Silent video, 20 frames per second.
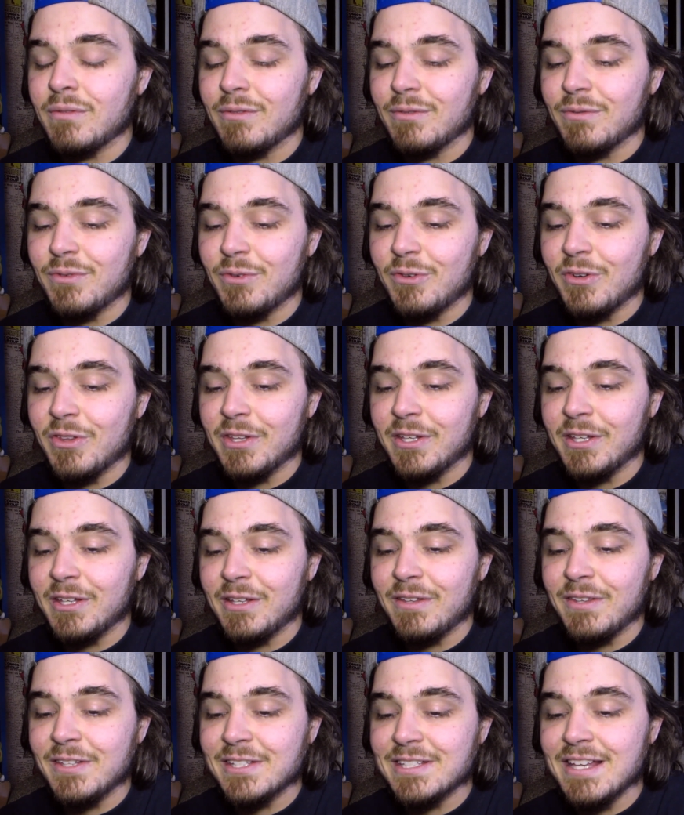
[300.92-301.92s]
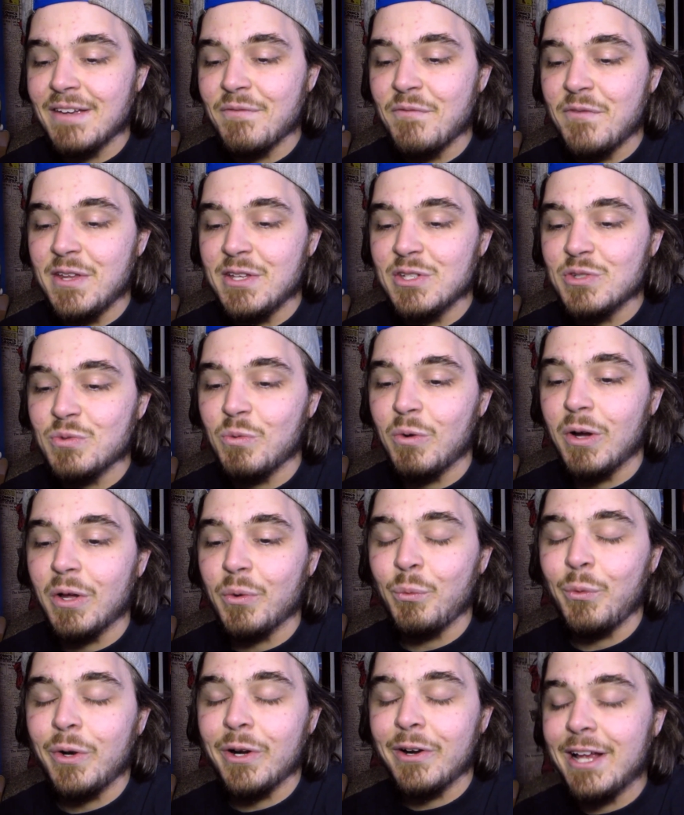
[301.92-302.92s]
for the 70s
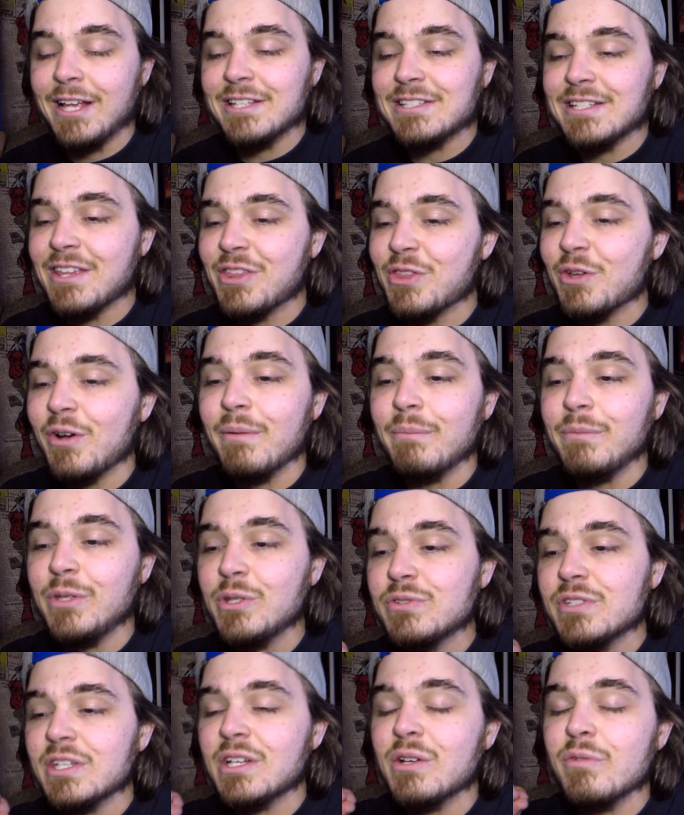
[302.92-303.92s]
one, whereas I thought music